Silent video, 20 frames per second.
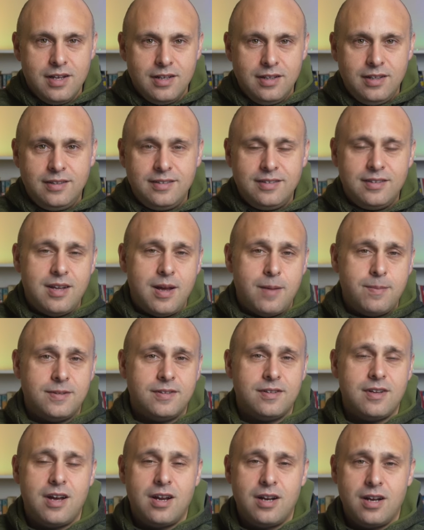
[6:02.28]
The
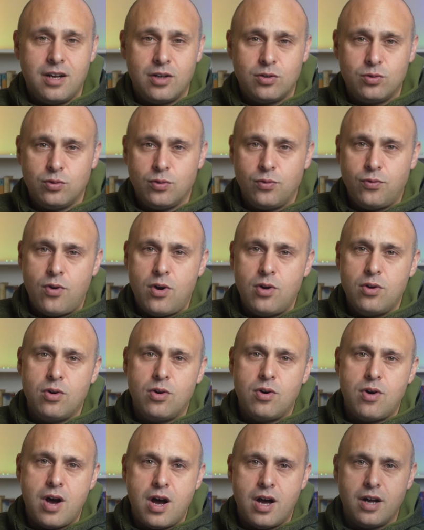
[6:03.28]
steps I like to
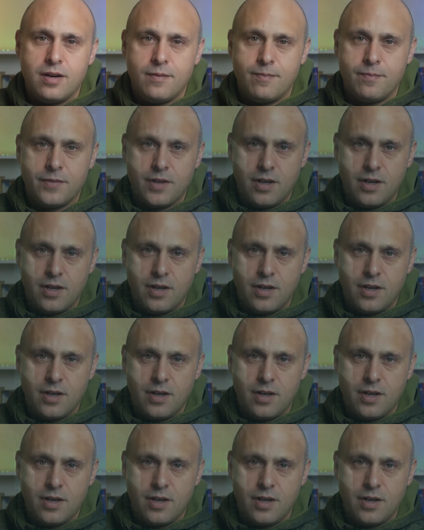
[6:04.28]
follow are